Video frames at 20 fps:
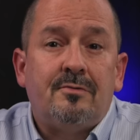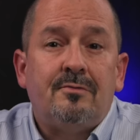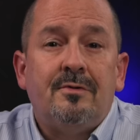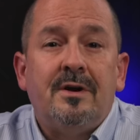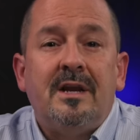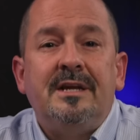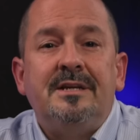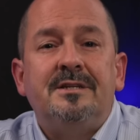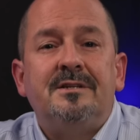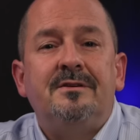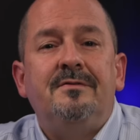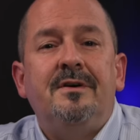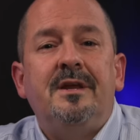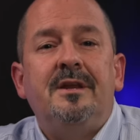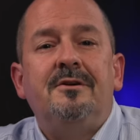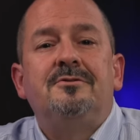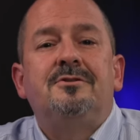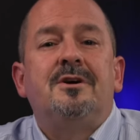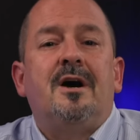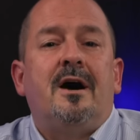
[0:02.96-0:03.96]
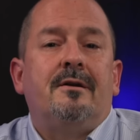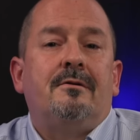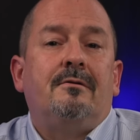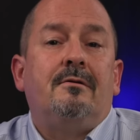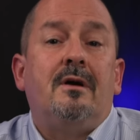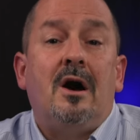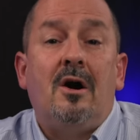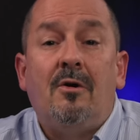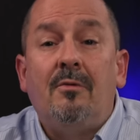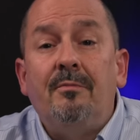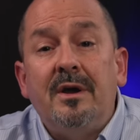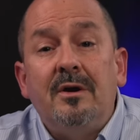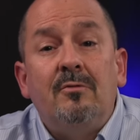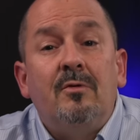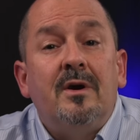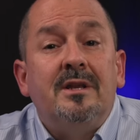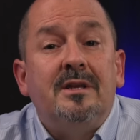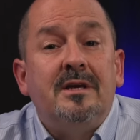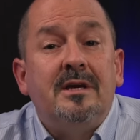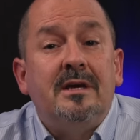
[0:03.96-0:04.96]
released a video titled How
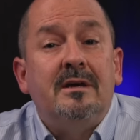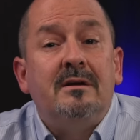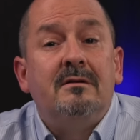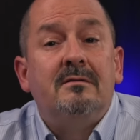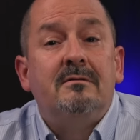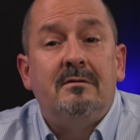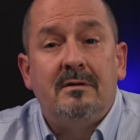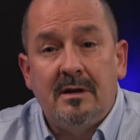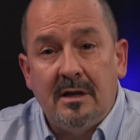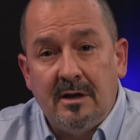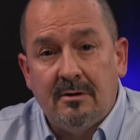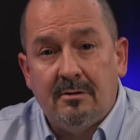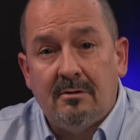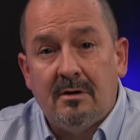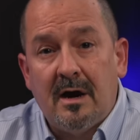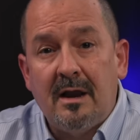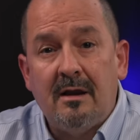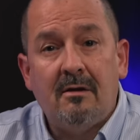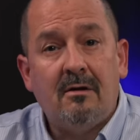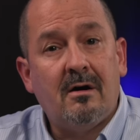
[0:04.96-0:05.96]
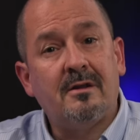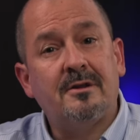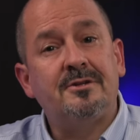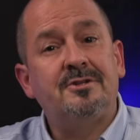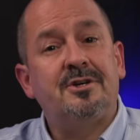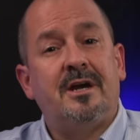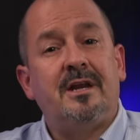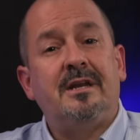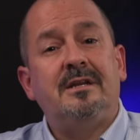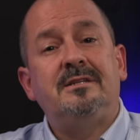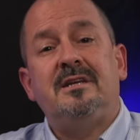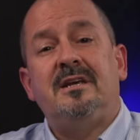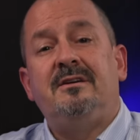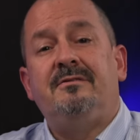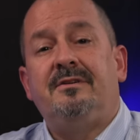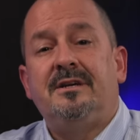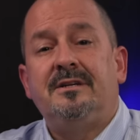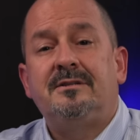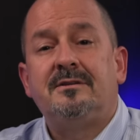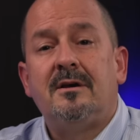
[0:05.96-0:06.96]
BYD, NIO and other Chinese
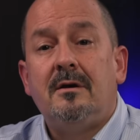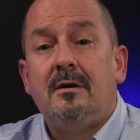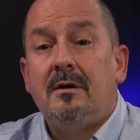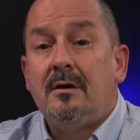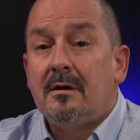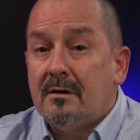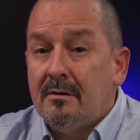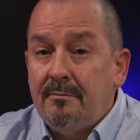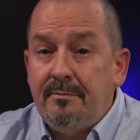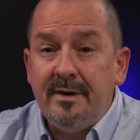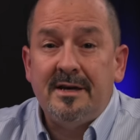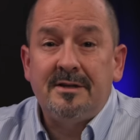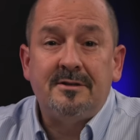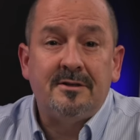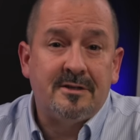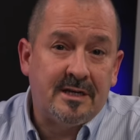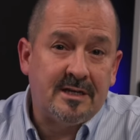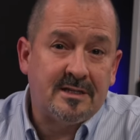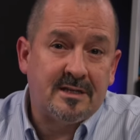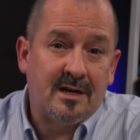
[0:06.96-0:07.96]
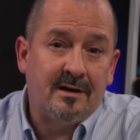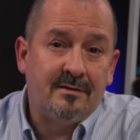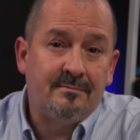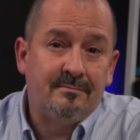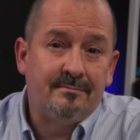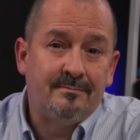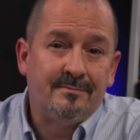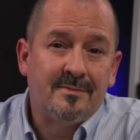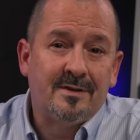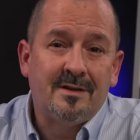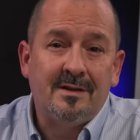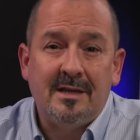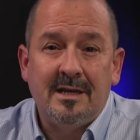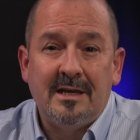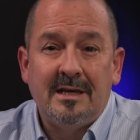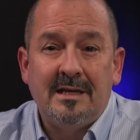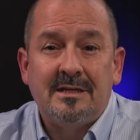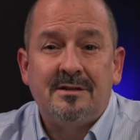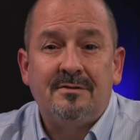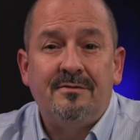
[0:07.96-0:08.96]
EVs compared to Tesla.
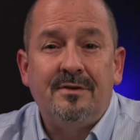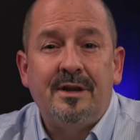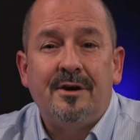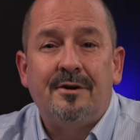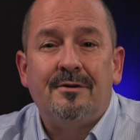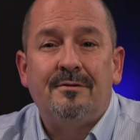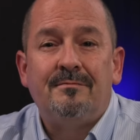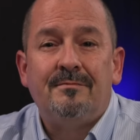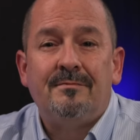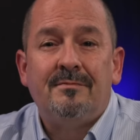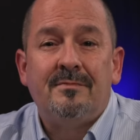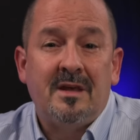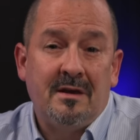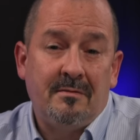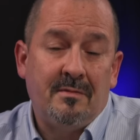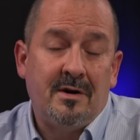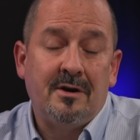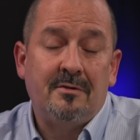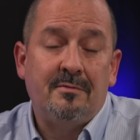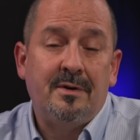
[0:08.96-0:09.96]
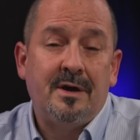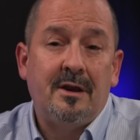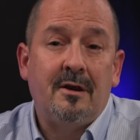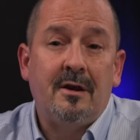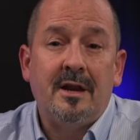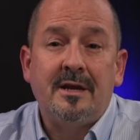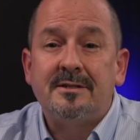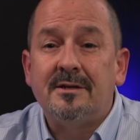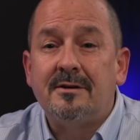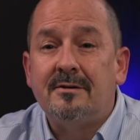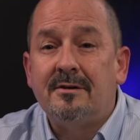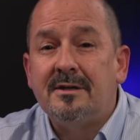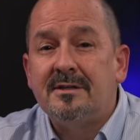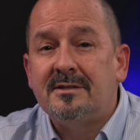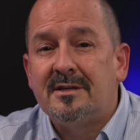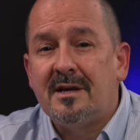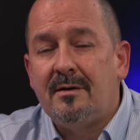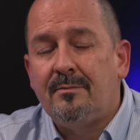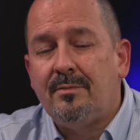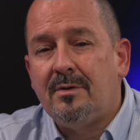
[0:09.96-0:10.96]
This video, in my opinion, is a good
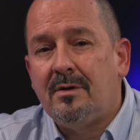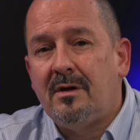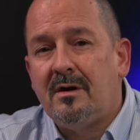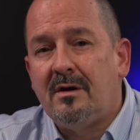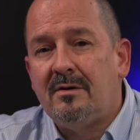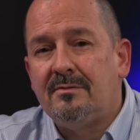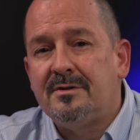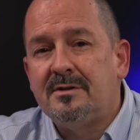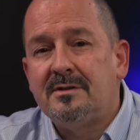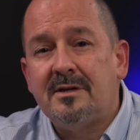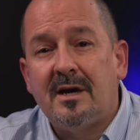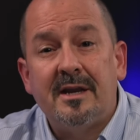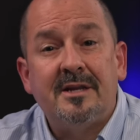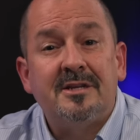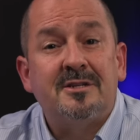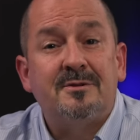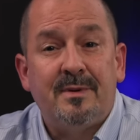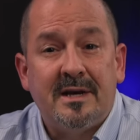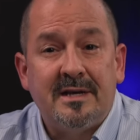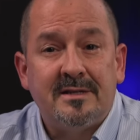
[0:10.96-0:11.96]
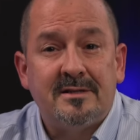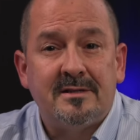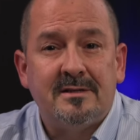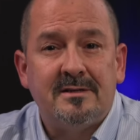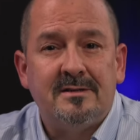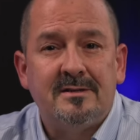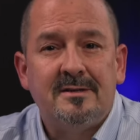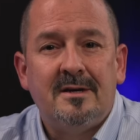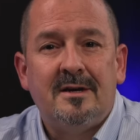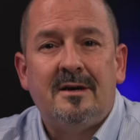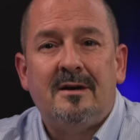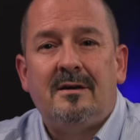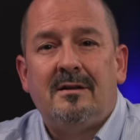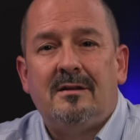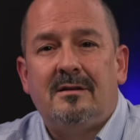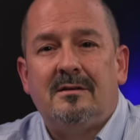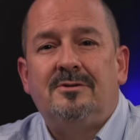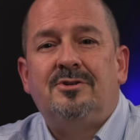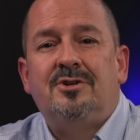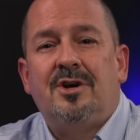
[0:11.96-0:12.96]
example of the tighter spaces
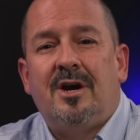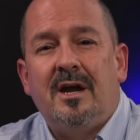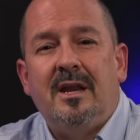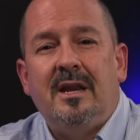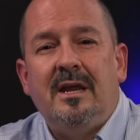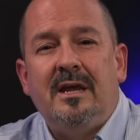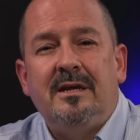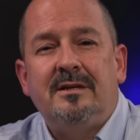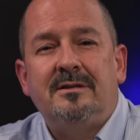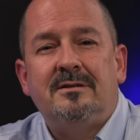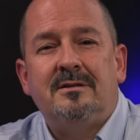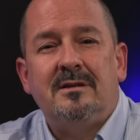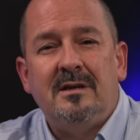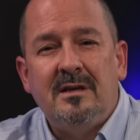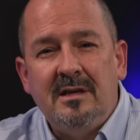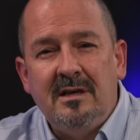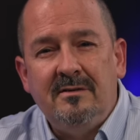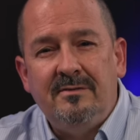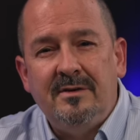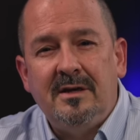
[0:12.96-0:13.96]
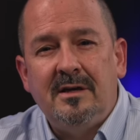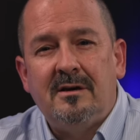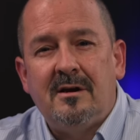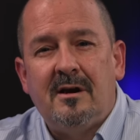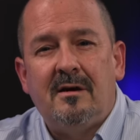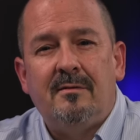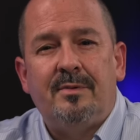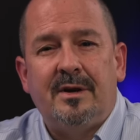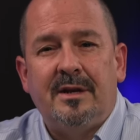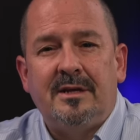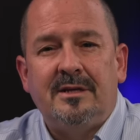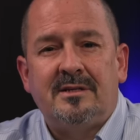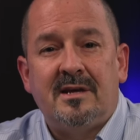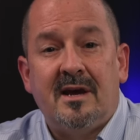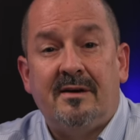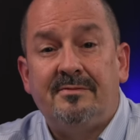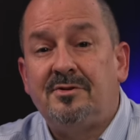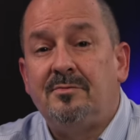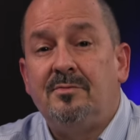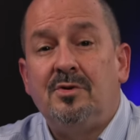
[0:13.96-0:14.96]
that Chinese EV companies
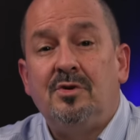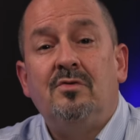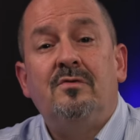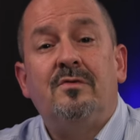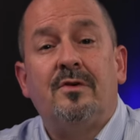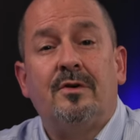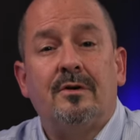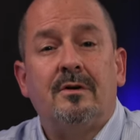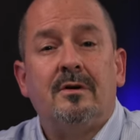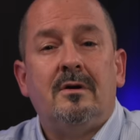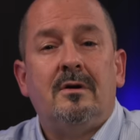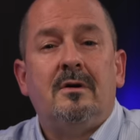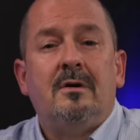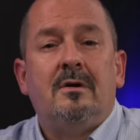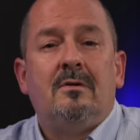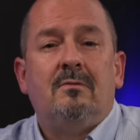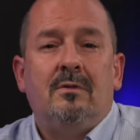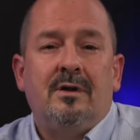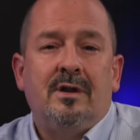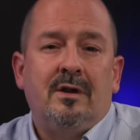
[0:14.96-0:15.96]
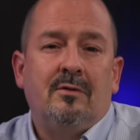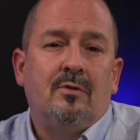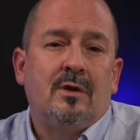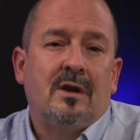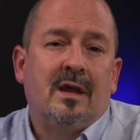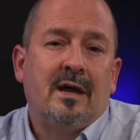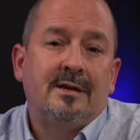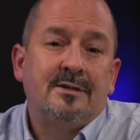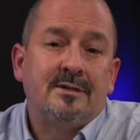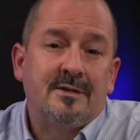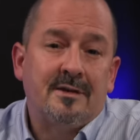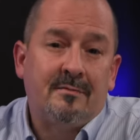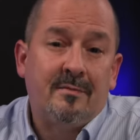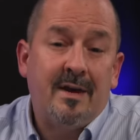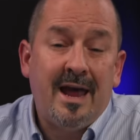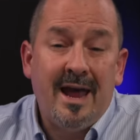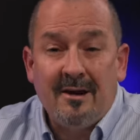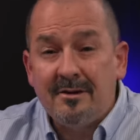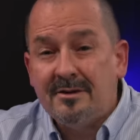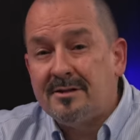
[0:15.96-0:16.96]
have to maneuver when they would like some
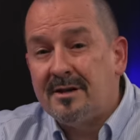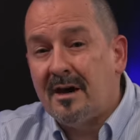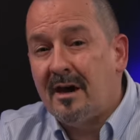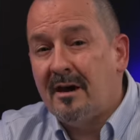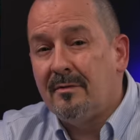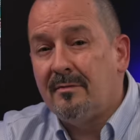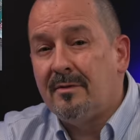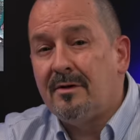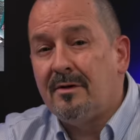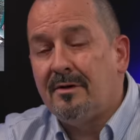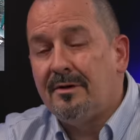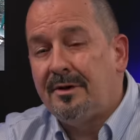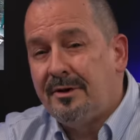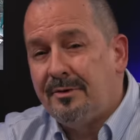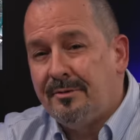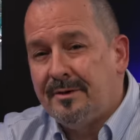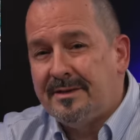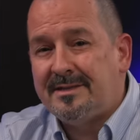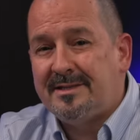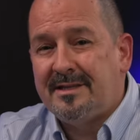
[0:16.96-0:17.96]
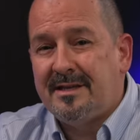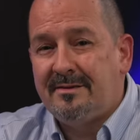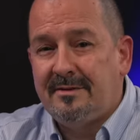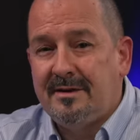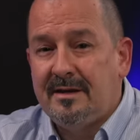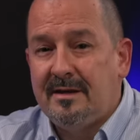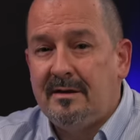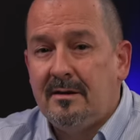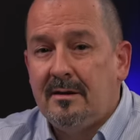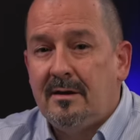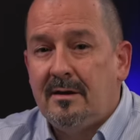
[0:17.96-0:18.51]
airtime on US TV.